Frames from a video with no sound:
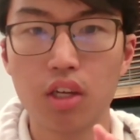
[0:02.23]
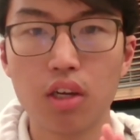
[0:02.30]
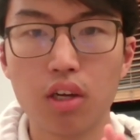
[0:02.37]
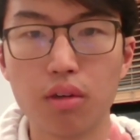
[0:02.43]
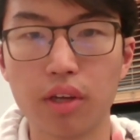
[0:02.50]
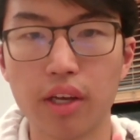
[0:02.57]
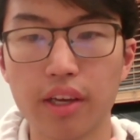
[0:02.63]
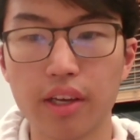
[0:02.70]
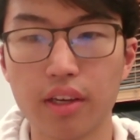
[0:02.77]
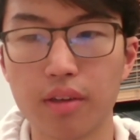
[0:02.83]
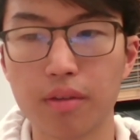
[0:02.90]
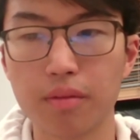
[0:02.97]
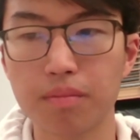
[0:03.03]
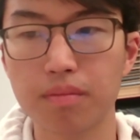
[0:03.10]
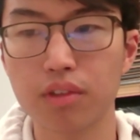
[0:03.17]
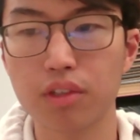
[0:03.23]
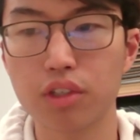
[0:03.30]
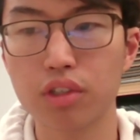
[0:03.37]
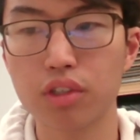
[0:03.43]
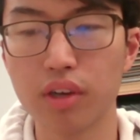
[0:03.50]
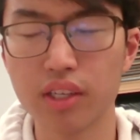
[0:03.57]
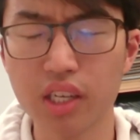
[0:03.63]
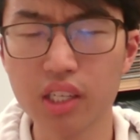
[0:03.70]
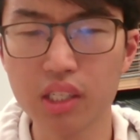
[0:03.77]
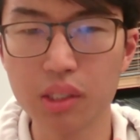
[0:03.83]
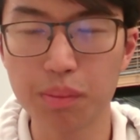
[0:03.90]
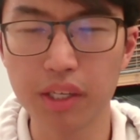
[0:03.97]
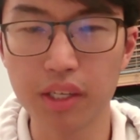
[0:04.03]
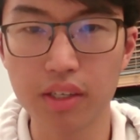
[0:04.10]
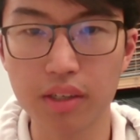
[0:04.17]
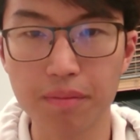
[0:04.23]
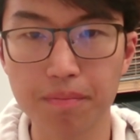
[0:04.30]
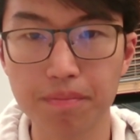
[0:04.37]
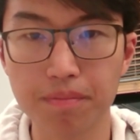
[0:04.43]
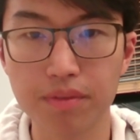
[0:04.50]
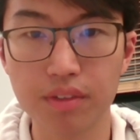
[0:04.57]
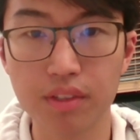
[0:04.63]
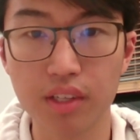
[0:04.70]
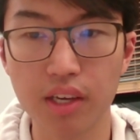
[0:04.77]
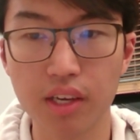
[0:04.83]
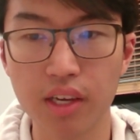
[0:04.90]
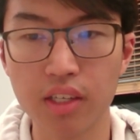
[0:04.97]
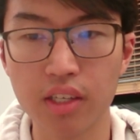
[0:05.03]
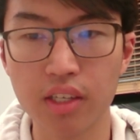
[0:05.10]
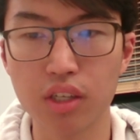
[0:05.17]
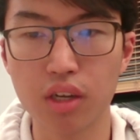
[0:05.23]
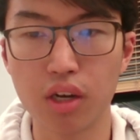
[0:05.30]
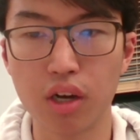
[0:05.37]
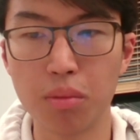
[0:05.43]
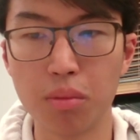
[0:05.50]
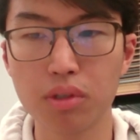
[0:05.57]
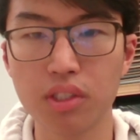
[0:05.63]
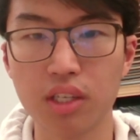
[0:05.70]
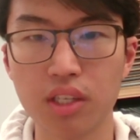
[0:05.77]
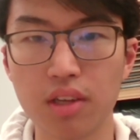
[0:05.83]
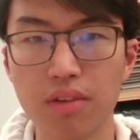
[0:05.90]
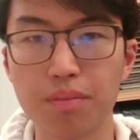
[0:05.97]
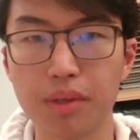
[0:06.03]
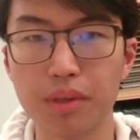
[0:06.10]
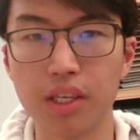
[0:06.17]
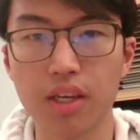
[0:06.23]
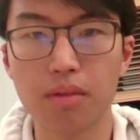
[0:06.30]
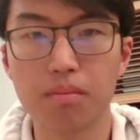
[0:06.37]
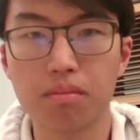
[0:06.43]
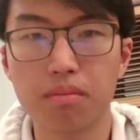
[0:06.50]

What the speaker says: Okay, so as I speak, it is almost 11 p.m.